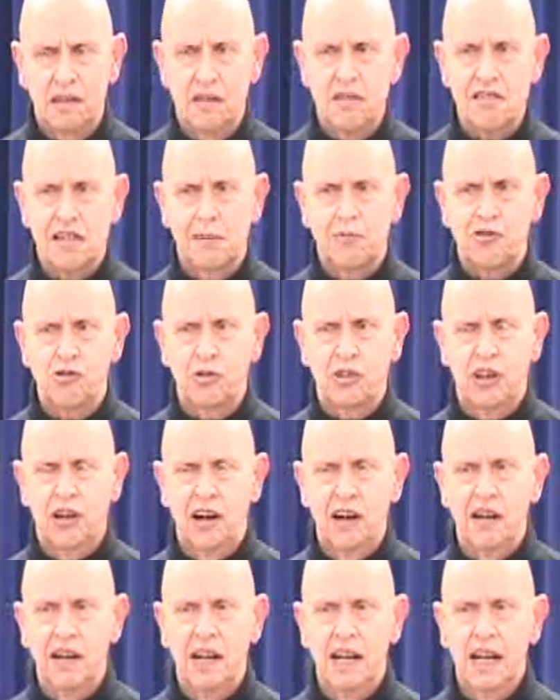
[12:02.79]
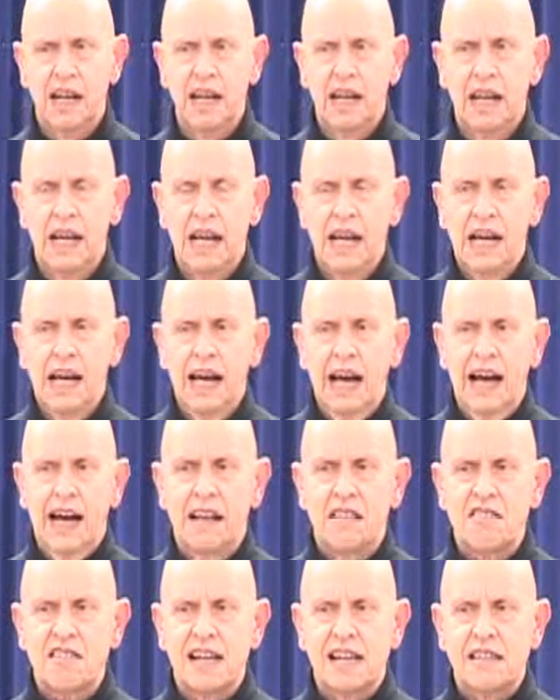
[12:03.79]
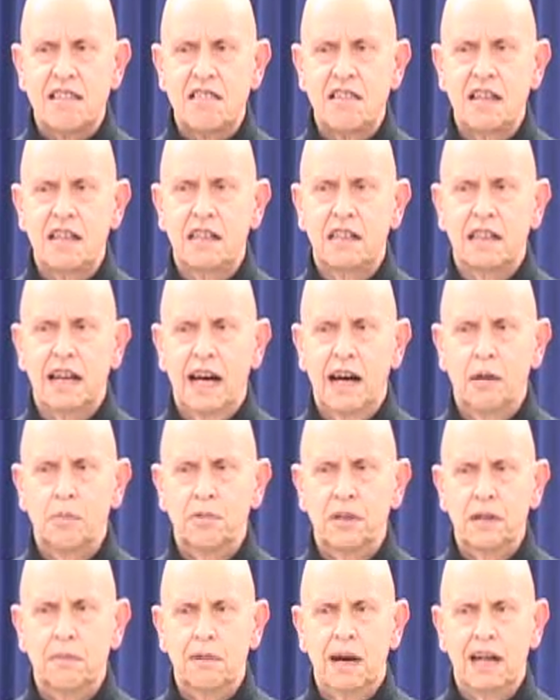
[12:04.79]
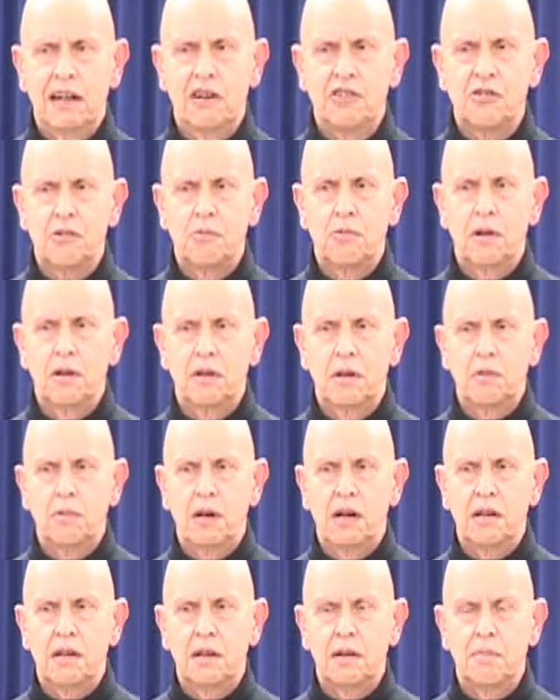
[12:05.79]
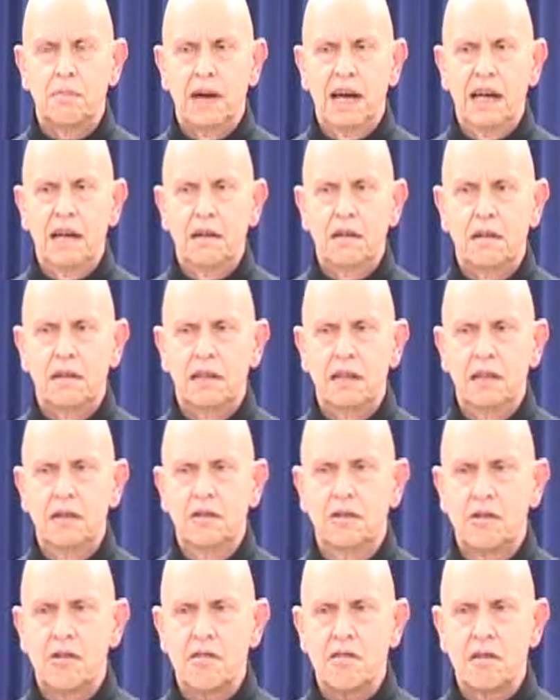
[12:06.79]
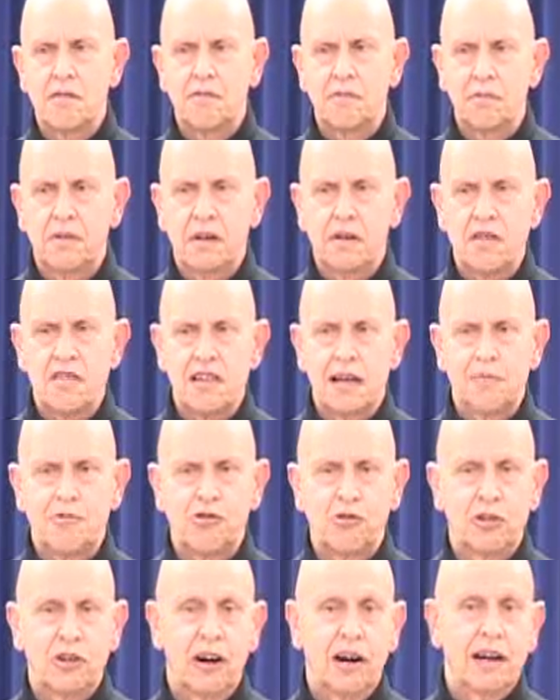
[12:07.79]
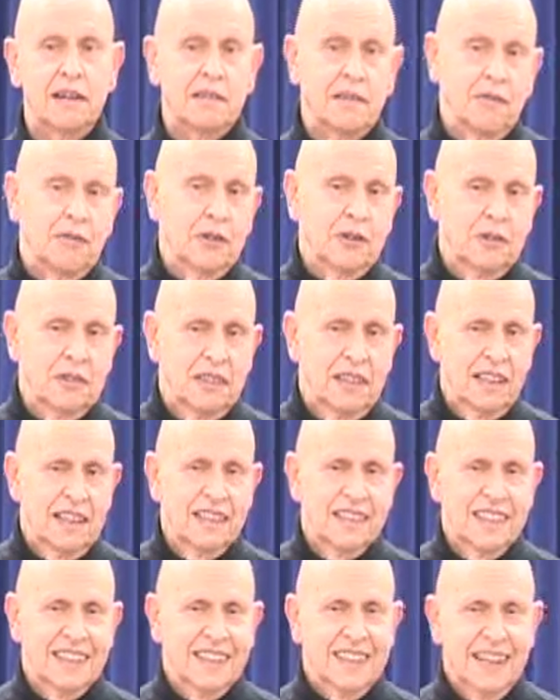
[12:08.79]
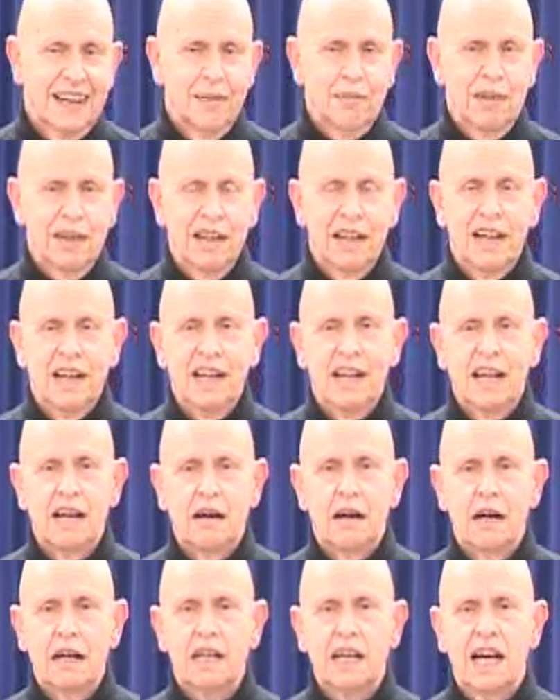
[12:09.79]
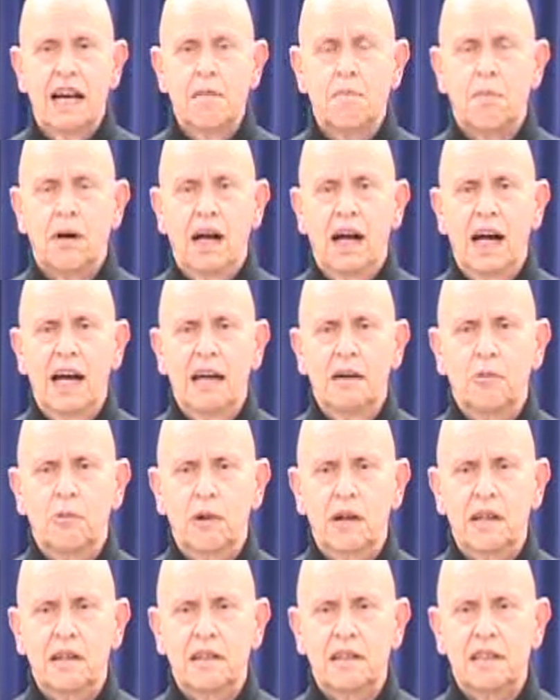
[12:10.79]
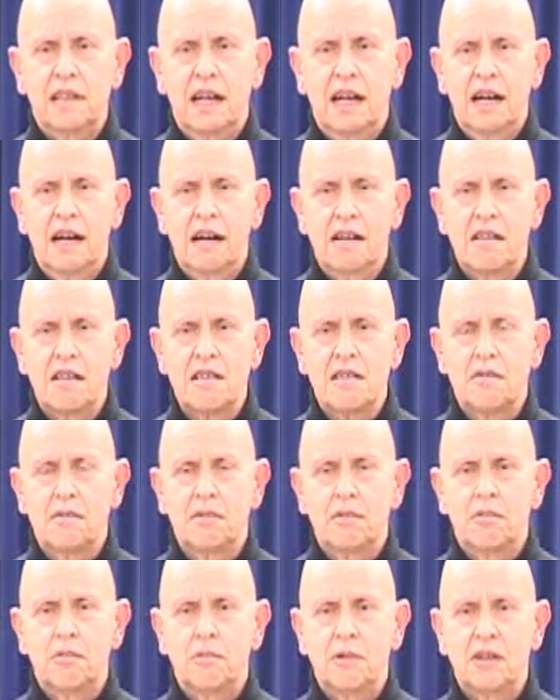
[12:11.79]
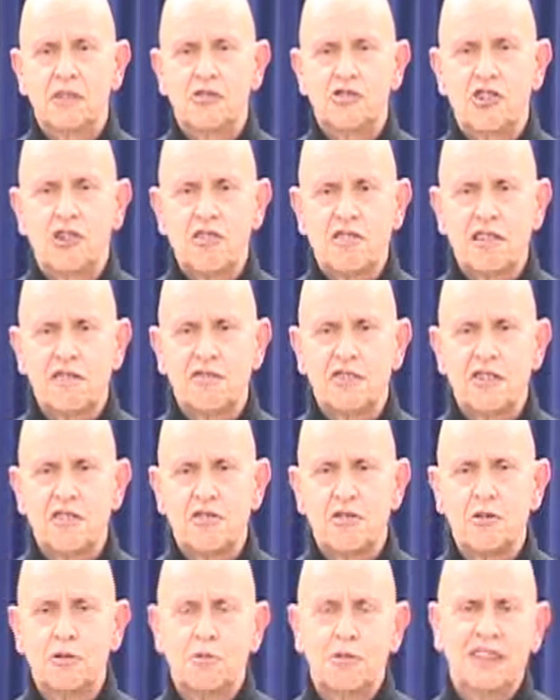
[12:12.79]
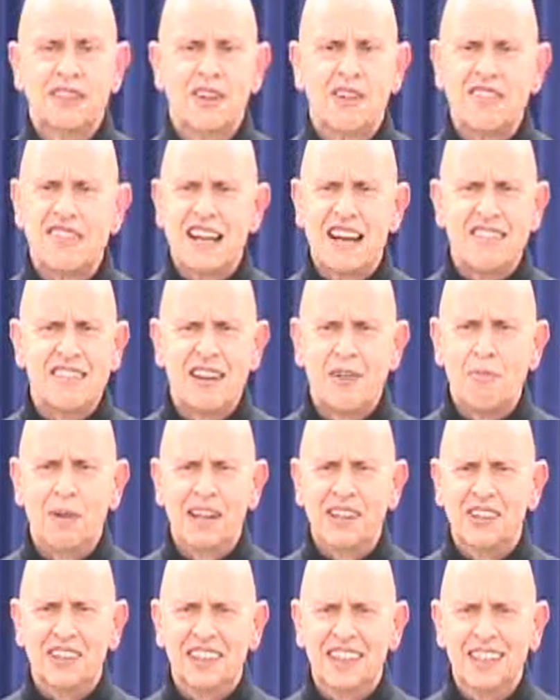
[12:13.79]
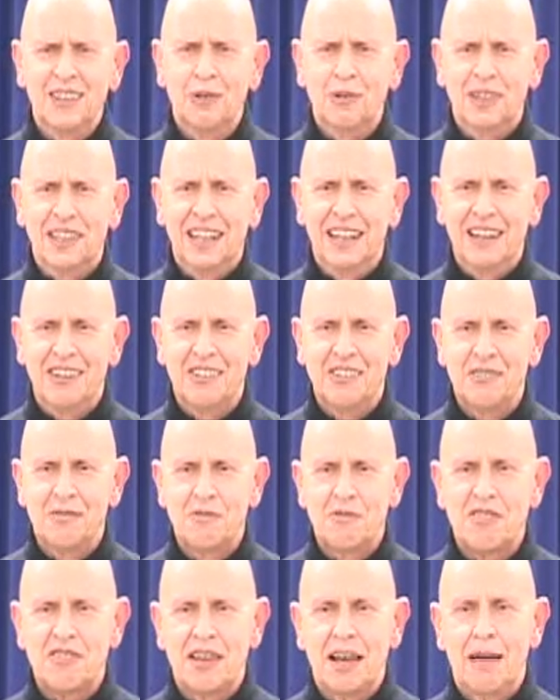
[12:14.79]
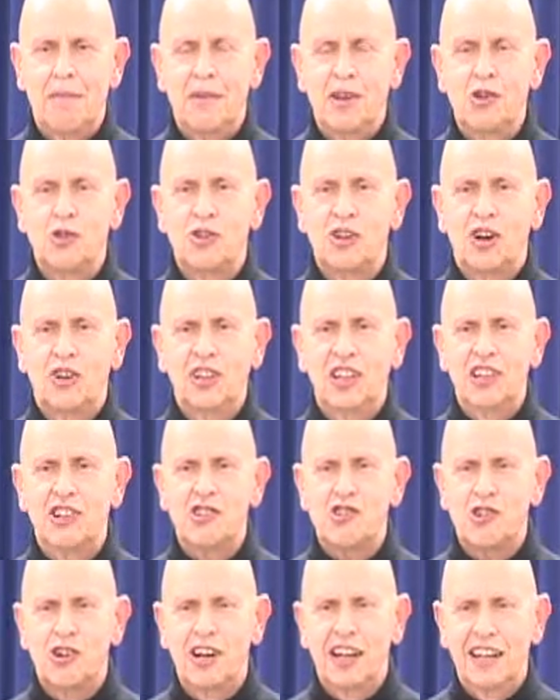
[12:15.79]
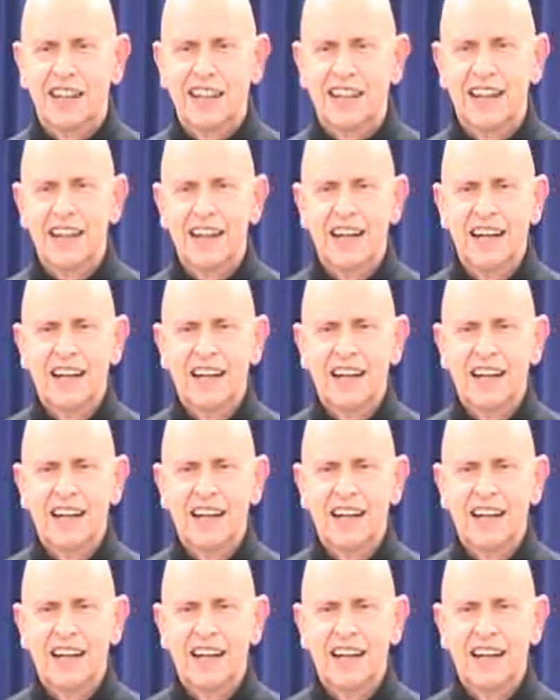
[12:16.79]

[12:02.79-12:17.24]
conceptual art. And Seth Siegelau, the manager, one of the main dealers of conceptual art, if you could deal it, I mean, came by with Joseph Kassouf. Well, in those days, nobody could deal with it. It was, I mean, you could only enjoy it.